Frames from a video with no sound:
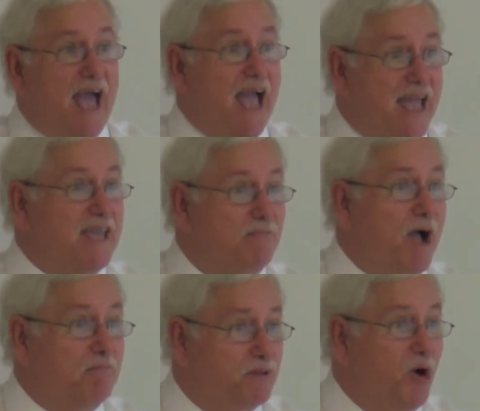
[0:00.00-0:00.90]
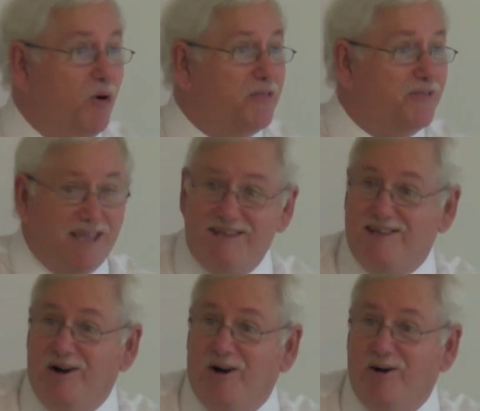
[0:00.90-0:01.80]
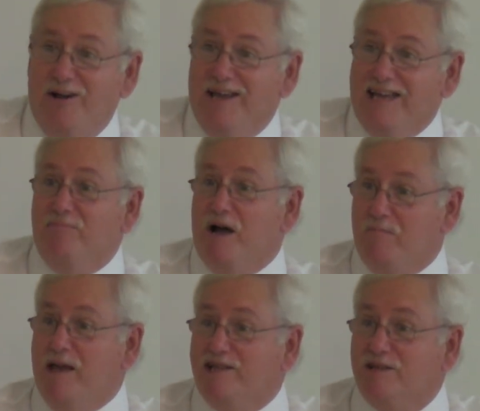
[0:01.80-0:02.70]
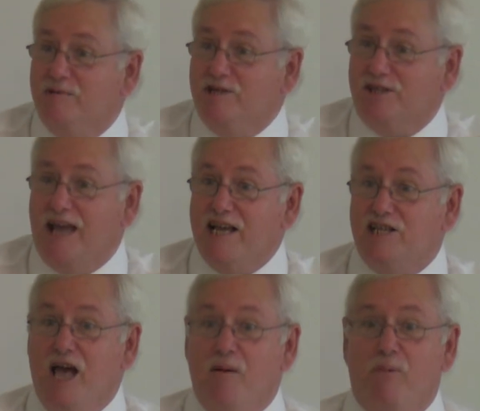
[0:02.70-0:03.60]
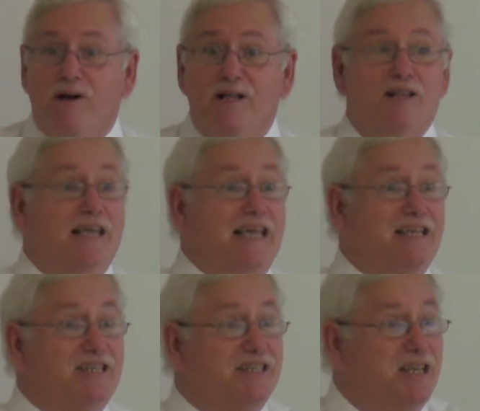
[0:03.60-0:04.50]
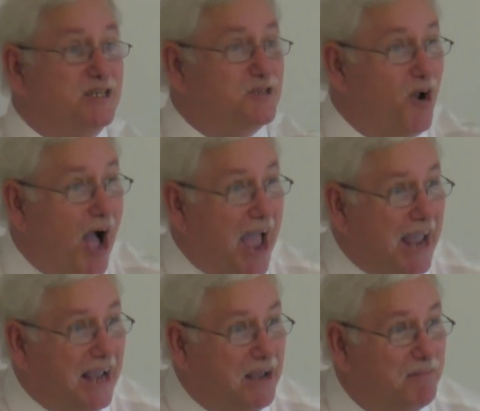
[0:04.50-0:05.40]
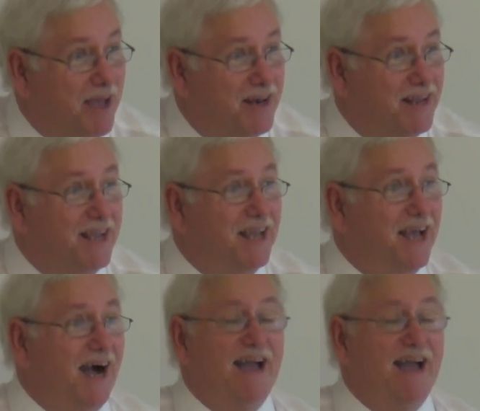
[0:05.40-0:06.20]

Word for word: Yeah, he might blow it, you know, he might make some mistakes, but at least he's trying, amen?